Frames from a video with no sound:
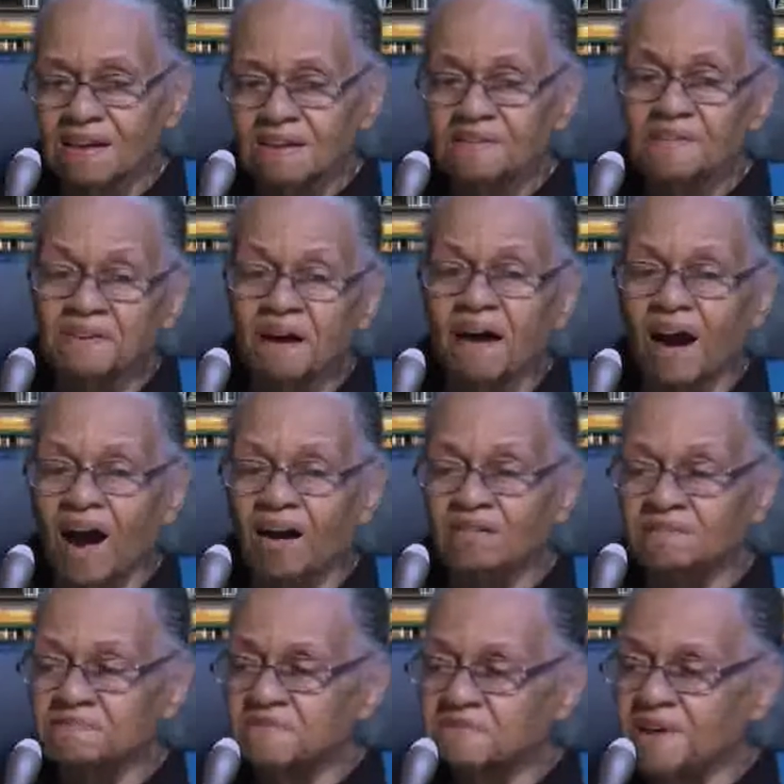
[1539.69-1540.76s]
You know, all
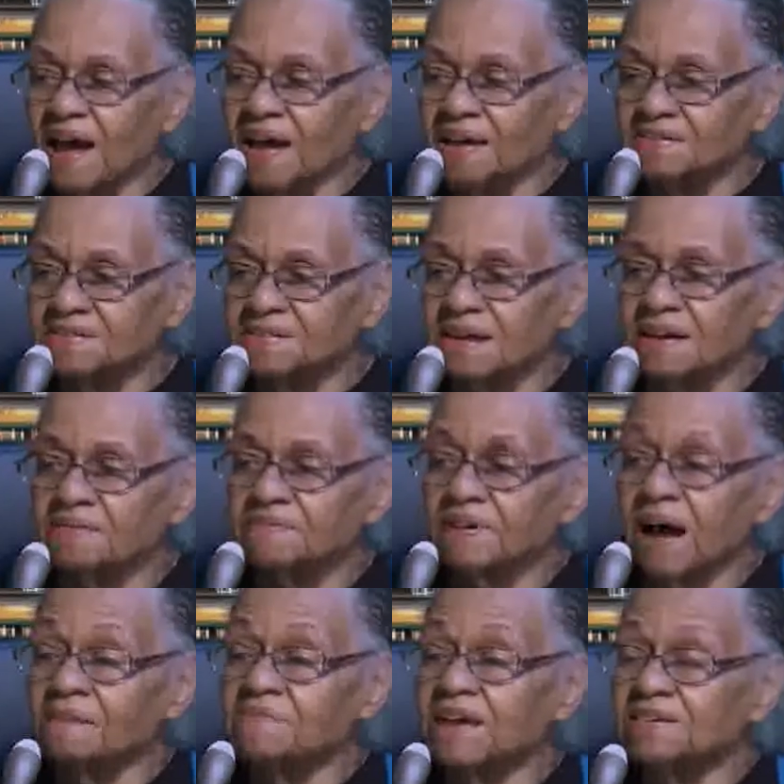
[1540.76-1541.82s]
of you guys have,
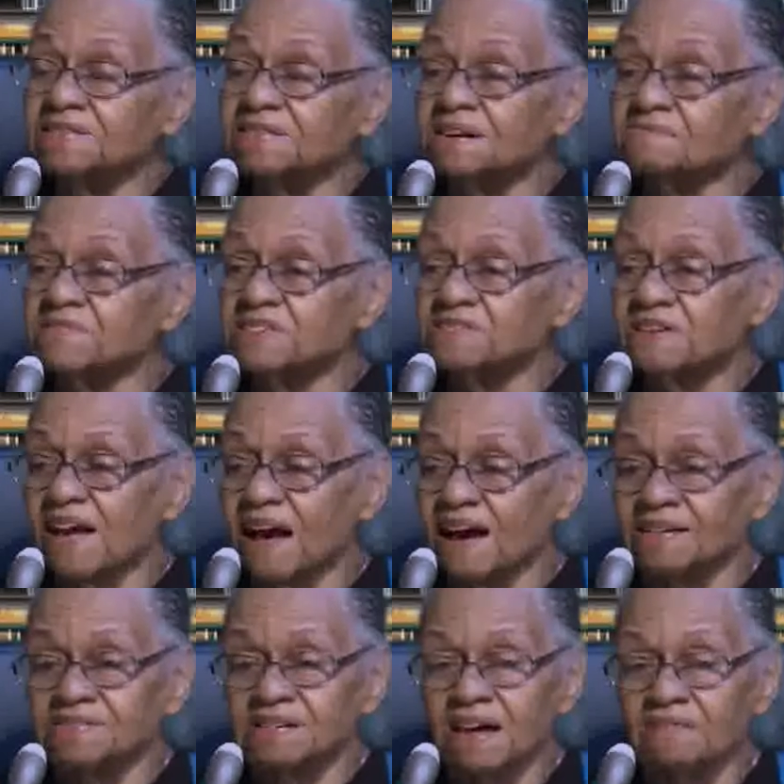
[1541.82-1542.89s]
I mean, some of you
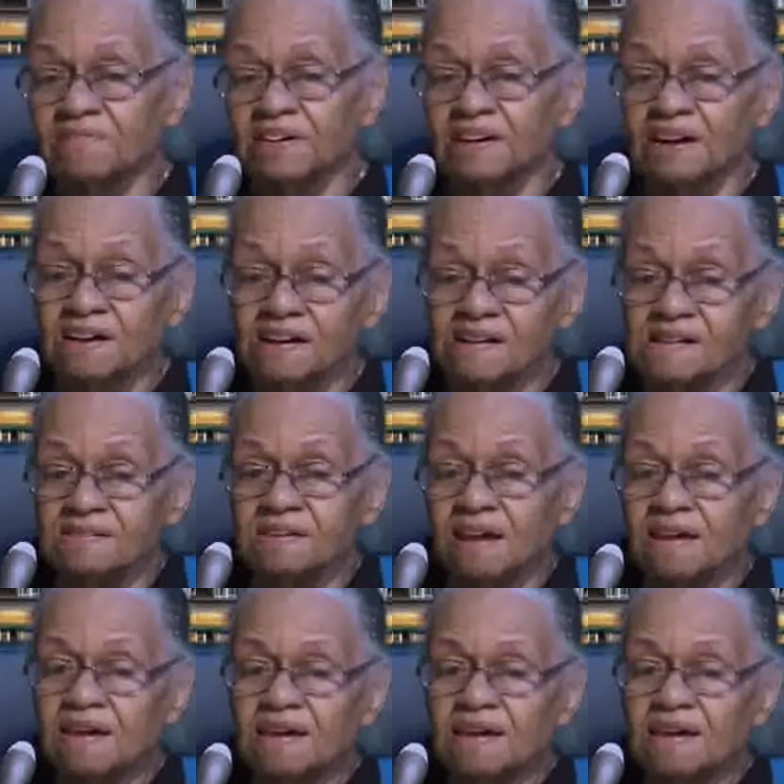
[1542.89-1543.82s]
guys have a gun